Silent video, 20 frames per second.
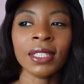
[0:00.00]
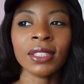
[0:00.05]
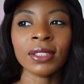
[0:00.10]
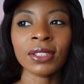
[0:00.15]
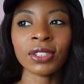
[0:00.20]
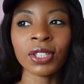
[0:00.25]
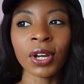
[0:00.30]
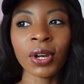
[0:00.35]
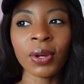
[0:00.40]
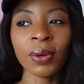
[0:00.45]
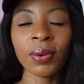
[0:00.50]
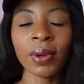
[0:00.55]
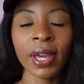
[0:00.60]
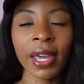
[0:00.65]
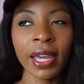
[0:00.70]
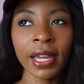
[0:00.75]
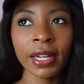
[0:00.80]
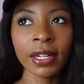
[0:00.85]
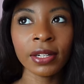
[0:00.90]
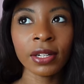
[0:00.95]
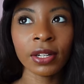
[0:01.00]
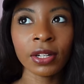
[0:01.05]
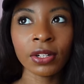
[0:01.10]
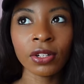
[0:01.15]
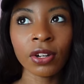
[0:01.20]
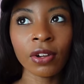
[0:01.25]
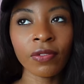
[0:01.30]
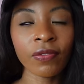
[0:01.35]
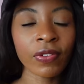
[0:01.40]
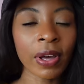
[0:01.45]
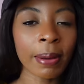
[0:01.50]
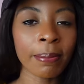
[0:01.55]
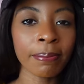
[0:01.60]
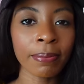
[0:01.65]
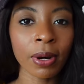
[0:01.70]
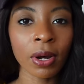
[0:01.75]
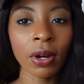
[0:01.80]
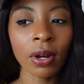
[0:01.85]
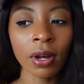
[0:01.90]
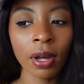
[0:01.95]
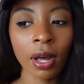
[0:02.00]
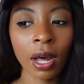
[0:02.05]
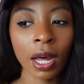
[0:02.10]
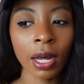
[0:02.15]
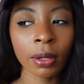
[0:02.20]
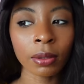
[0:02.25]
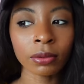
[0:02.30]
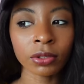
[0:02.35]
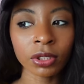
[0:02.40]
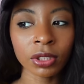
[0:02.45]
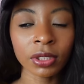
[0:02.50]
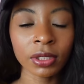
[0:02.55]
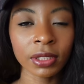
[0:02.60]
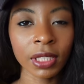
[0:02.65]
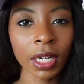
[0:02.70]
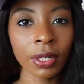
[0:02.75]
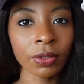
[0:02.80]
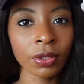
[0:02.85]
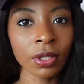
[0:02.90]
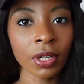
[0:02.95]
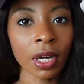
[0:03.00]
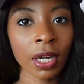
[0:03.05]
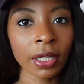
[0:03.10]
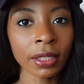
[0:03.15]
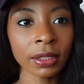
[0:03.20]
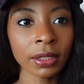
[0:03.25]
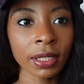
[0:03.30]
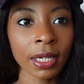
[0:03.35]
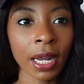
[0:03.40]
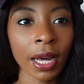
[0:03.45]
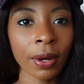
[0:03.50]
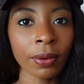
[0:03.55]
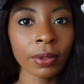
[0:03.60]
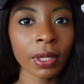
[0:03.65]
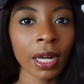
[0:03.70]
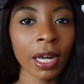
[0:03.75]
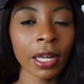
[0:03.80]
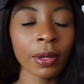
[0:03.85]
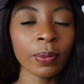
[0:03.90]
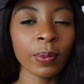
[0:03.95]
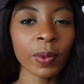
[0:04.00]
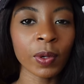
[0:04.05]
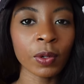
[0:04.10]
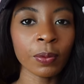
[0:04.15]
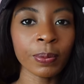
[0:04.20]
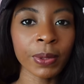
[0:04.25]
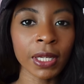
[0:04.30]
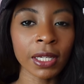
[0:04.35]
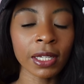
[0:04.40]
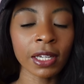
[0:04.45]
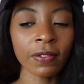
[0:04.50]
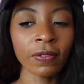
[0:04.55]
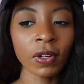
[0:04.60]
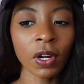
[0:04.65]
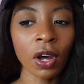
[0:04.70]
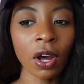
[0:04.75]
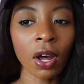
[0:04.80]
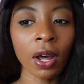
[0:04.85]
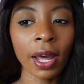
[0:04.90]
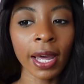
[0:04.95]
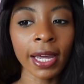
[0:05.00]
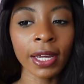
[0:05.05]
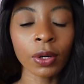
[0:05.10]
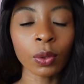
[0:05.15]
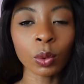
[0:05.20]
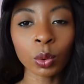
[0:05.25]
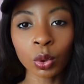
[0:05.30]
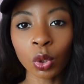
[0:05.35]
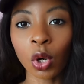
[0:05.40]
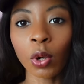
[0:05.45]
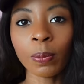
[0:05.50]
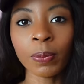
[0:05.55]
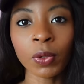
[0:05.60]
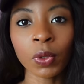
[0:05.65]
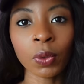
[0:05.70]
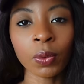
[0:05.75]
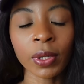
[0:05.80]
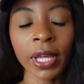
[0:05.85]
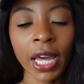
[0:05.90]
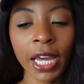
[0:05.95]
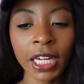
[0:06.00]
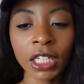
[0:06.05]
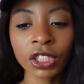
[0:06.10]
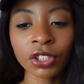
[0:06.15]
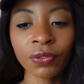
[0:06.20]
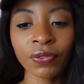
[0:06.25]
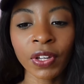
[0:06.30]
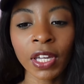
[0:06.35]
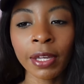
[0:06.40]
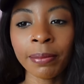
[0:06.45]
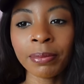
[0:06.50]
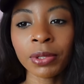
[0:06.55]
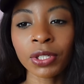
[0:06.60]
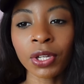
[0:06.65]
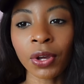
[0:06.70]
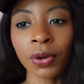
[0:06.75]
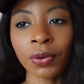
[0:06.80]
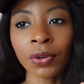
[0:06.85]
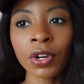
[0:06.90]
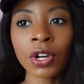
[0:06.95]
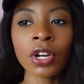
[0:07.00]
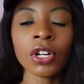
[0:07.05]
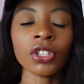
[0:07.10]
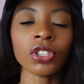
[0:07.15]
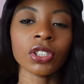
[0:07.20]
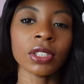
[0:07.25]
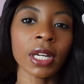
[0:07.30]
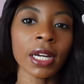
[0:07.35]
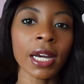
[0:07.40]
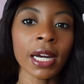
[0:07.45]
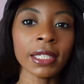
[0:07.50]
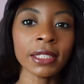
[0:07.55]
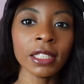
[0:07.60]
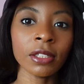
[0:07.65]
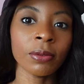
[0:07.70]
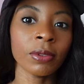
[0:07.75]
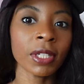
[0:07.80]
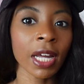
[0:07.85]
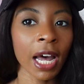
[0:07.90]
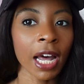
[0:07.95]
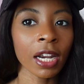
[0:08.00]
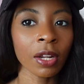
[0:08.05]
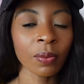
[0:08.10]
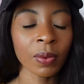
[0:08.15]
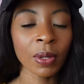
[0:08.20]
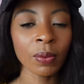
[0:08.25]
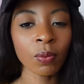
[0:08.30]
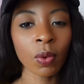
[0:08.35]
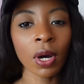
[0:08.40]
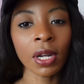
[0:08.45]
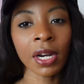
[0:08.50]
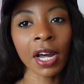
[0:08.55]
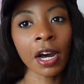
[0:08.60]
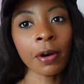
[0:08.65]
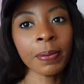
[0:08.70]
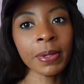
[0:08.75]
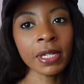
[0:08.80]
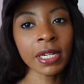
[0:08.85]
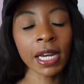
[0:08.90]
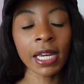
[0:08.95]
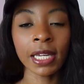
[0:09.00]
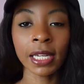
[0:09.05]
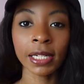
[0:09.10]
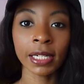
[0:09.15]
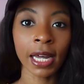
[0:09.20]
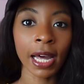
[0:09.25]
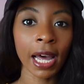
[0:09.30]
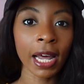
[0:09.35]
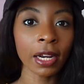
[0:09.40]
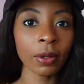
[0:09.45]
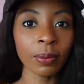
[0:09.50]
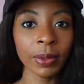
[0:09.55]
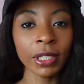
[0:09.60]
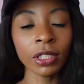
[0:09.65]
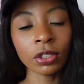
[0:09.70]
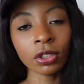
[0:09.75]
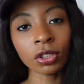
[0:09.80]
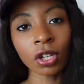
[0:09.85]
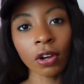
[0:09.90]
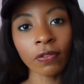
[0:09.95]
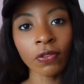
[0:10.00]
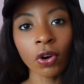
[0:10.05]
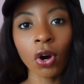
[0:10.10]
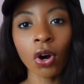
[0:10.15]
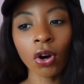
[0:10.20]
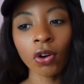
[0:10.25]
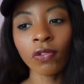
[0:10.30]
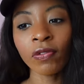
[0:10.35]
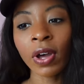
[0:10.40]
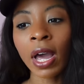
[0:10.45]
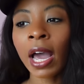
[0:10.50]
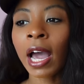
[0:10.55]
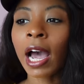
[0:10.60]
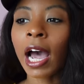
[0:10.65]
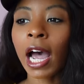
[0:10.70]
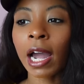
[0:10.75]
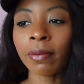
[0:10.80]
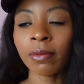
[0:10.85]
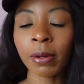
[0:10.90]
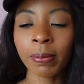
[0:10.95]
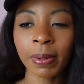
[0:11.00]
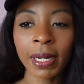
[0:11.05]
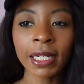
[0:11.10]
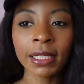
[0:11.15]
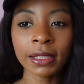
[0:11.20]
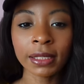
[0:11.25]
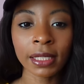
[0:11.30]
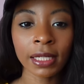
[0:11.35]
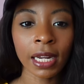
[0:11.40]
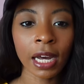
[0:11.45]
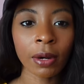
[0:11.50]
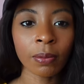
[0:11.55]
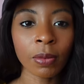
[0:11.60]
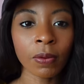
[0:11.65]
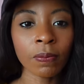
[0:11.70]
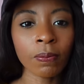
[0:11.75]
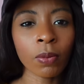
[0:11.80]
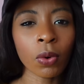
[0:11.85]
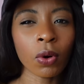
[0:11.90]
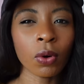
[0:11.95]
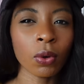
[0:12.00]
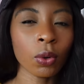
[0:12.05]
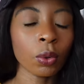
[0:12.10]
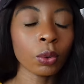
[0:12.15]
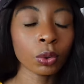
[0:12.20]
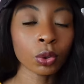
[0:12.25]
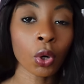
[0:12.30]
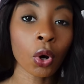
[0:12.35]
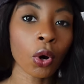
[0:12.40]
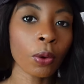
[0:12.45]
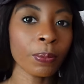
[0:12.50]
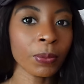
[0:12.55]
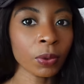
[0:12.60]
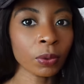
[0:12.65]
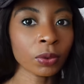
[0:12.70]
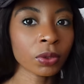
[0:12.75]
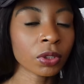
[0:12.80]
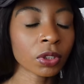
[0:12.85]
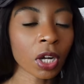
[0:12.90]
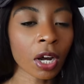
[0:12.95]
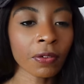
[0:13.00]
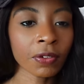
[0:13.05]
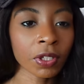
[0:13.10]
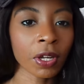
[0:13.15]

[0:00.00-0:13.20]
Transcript: So in November I'll just tell you guys now that I will be giving her a autumnal cage theme. So just like I did with the Halloween one, I'll be taking the Halloween stuff off and replacing that with more autumnal stuff.